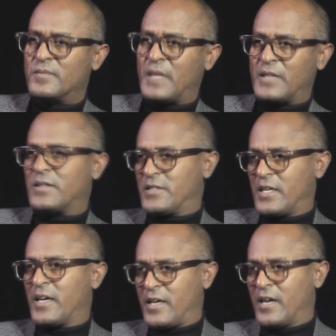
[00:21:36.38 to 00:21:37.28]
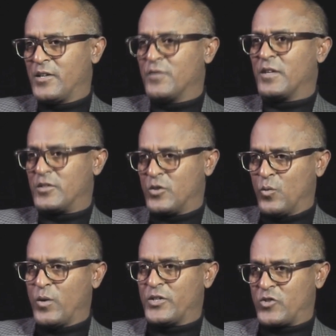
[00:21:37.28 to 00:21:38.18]
It's a kind of a
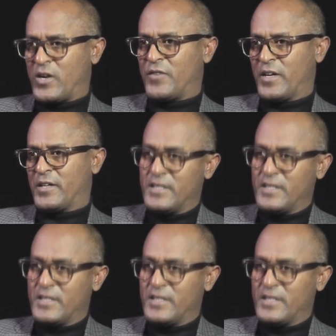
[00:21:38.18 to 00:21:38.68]
two-way traffic.